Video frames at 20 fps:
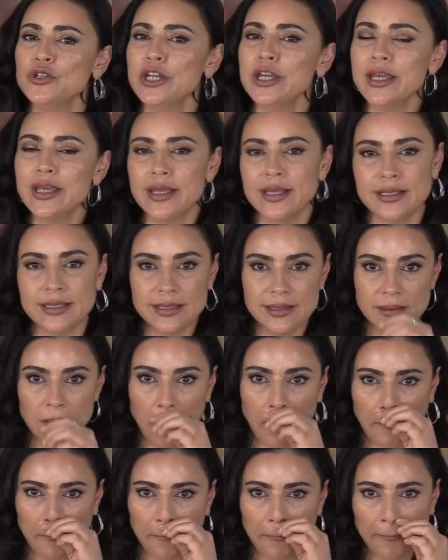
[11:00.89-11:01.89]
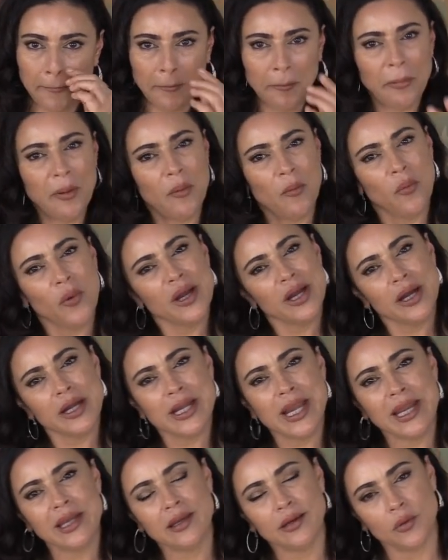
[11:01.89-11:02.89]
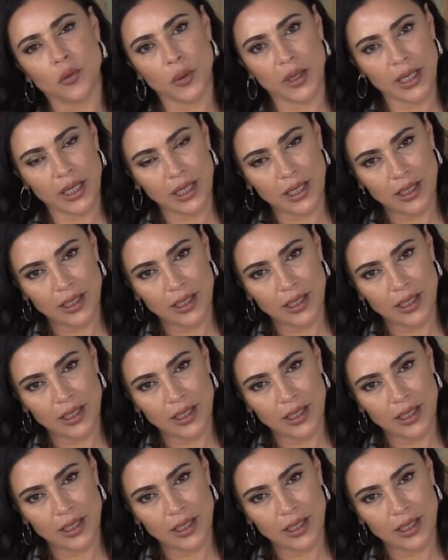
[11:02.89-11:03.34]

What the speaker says: this. But what are they doing,